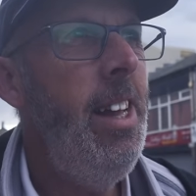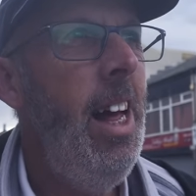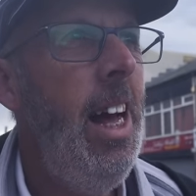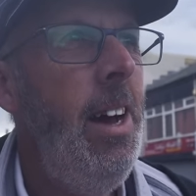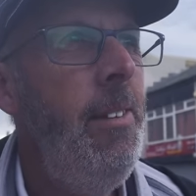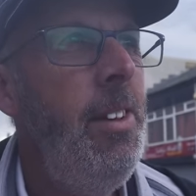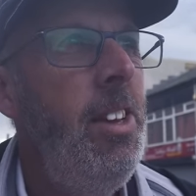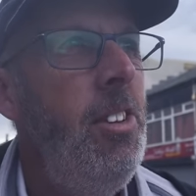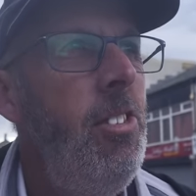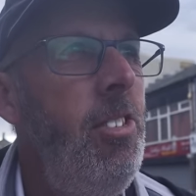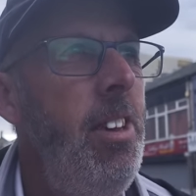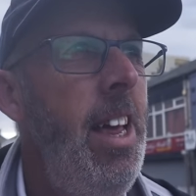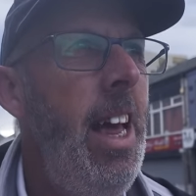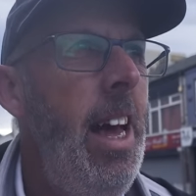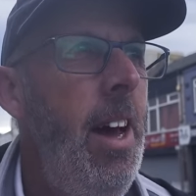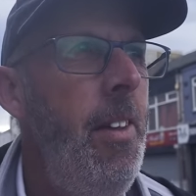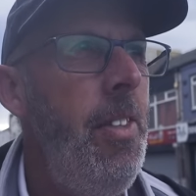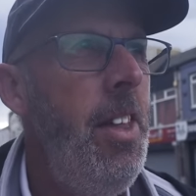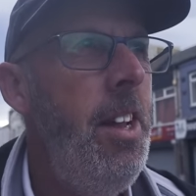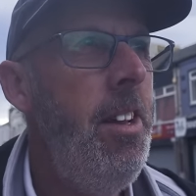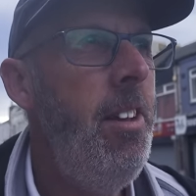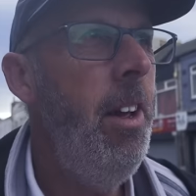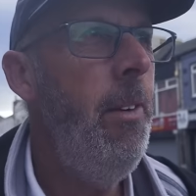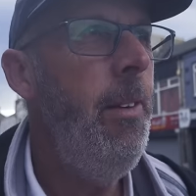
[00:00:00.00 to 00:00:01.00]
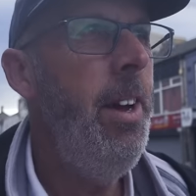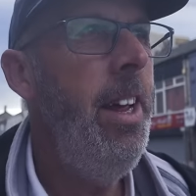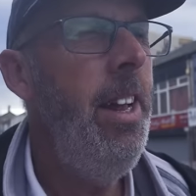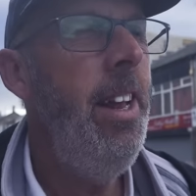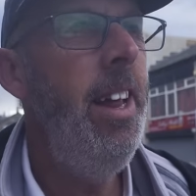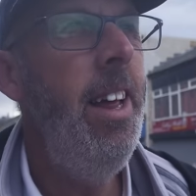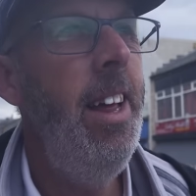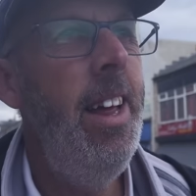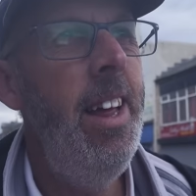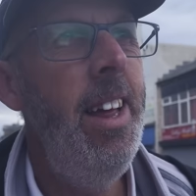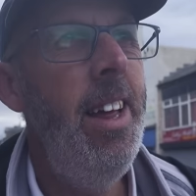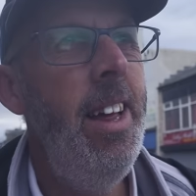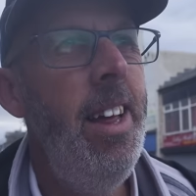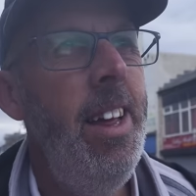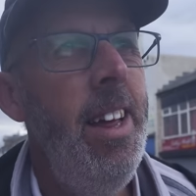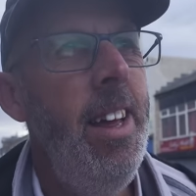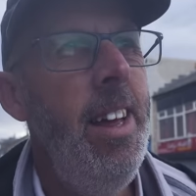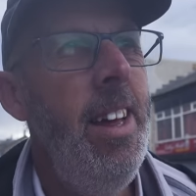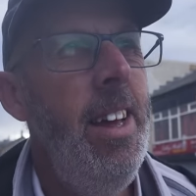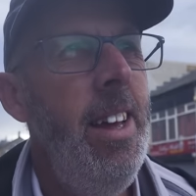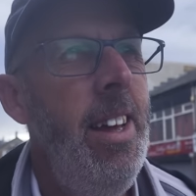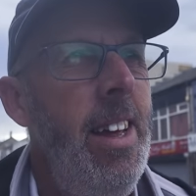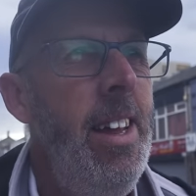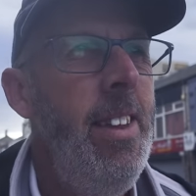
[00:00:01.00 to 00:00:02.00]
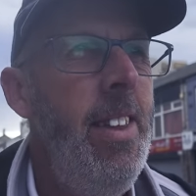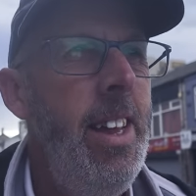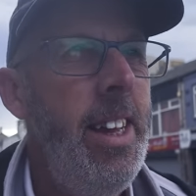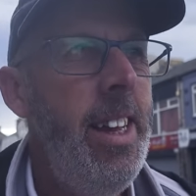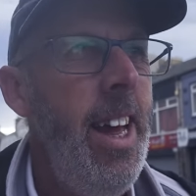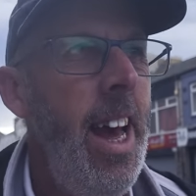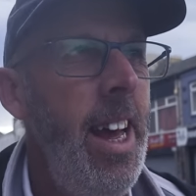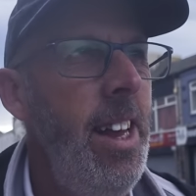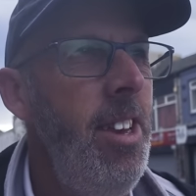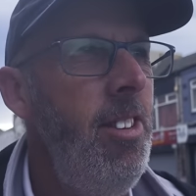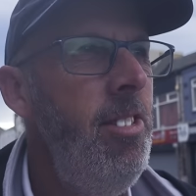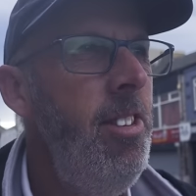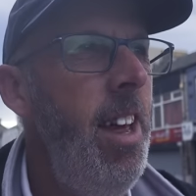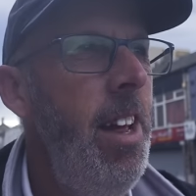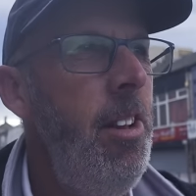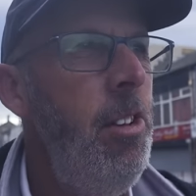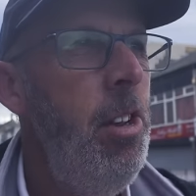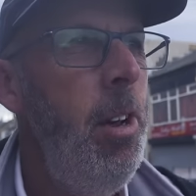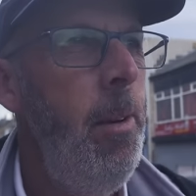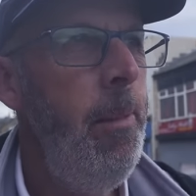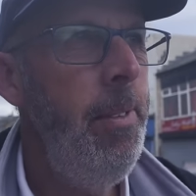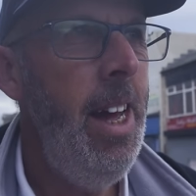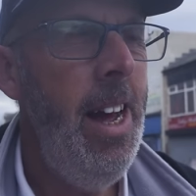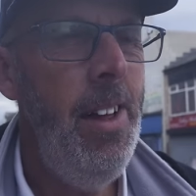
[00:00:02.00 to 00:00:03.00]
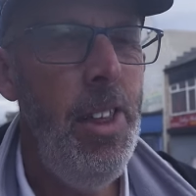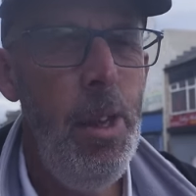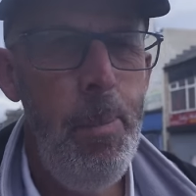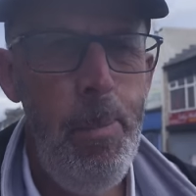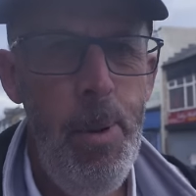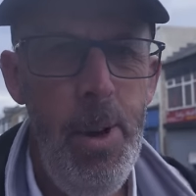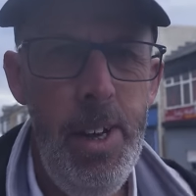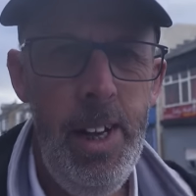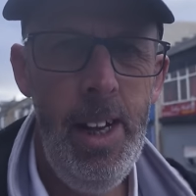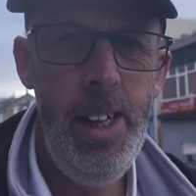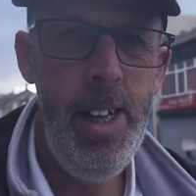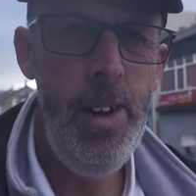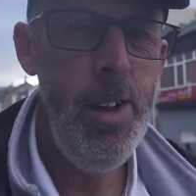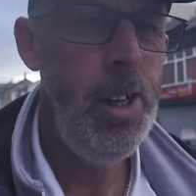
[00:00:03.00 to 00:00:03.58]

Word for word: down and see how they're doing. They're getting set up now, they're putting a